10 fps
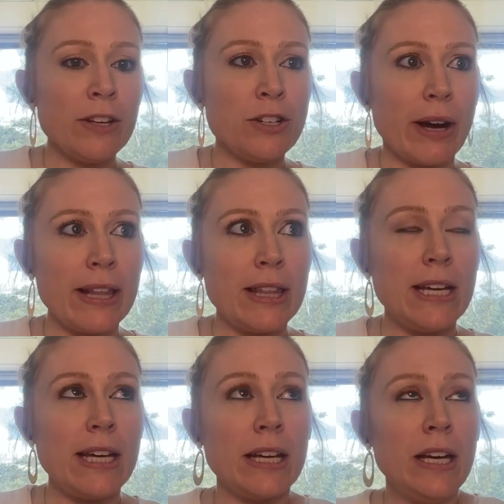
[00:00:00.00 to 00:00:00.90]
And so I
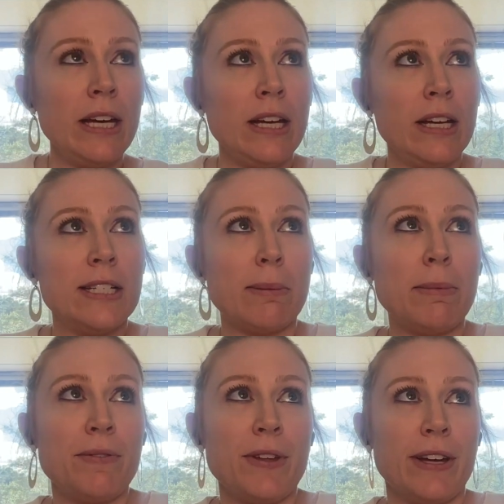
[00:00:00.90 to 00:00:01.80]
think
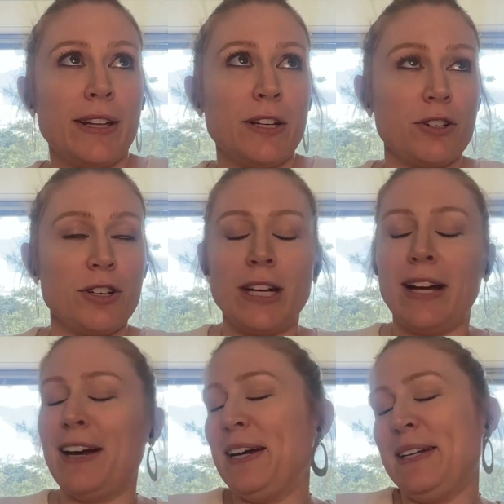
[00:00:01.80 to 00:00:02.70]
there's
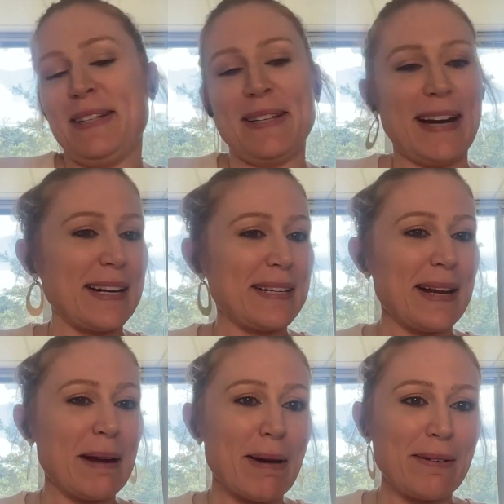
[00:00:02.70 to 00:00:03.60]
tons that I could
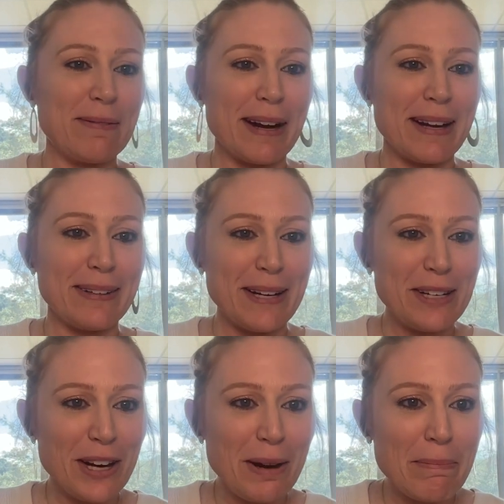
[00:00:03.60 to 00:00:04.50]
say about
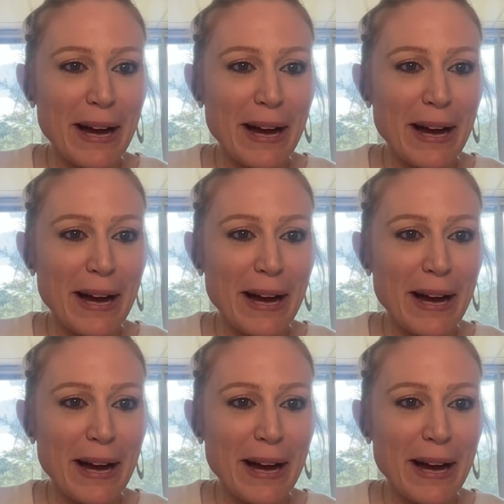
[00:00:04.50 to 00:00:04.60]
regulation,